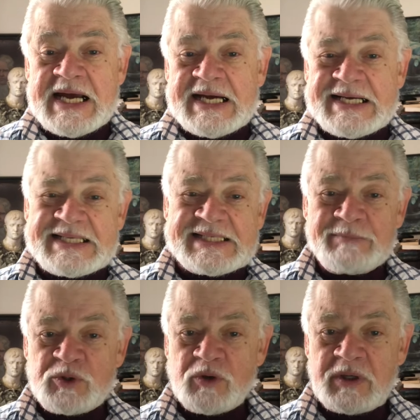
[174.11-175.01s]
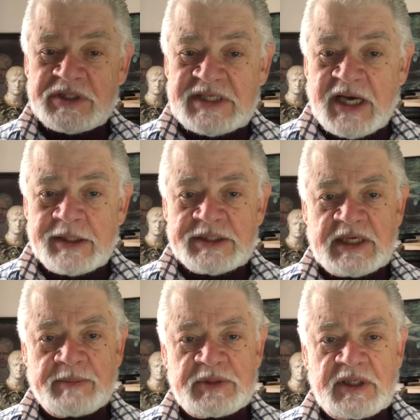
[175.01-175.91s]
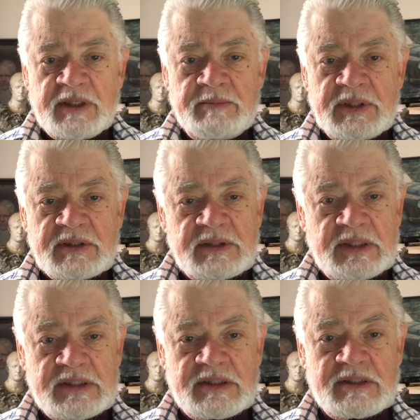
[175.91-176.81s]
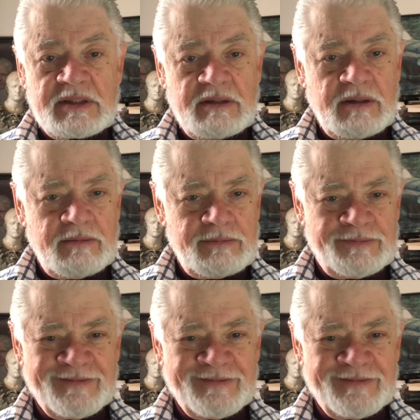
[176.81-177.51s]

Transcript: uh, some drunk sidles up to him and says to him,